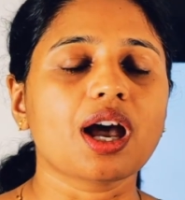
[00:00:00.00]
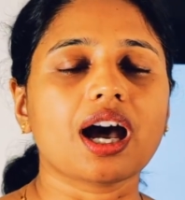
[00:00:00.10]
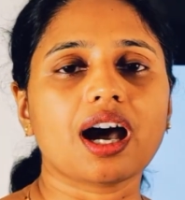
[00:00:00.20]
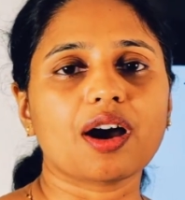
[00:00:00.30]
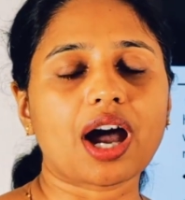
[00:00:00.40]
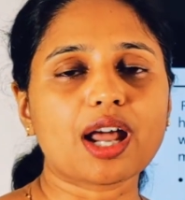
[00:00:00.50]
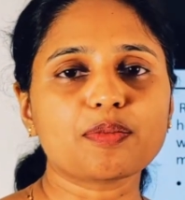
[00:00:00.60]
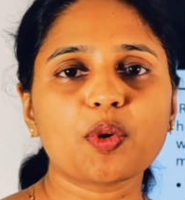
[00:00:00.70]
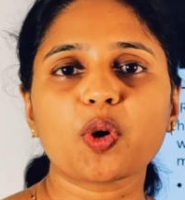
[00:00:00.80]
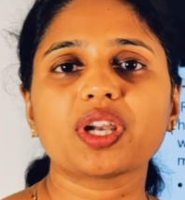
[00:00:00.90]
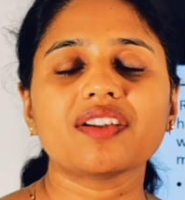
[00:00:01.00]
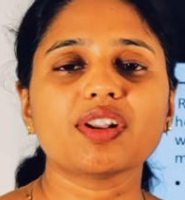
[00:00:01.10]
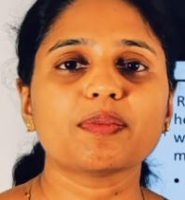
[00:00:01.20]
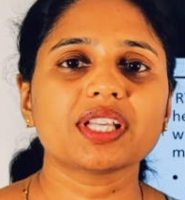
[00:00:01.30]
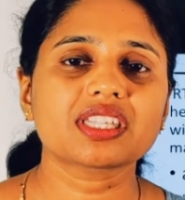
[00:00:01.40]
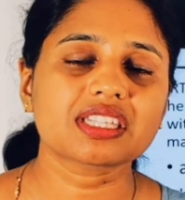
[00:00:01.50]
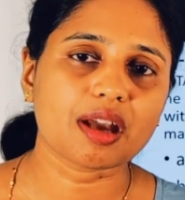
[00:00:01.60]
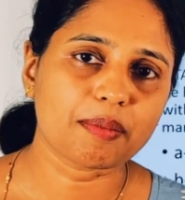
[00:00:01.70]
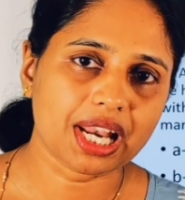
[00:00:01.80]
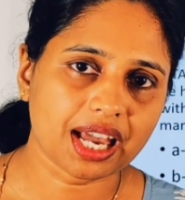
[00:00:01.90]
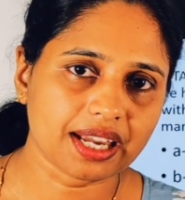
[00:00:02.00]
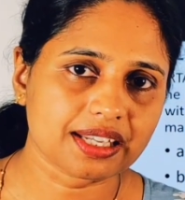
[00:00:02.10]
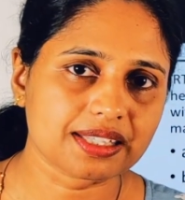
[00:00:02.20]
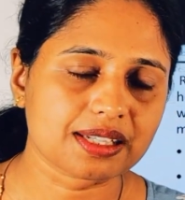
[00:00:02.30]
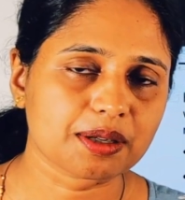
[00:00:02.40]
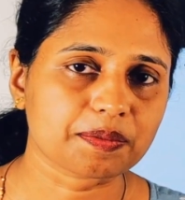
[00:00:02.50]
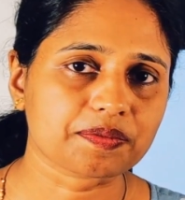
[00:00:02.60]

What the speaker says: Our body will be stabilized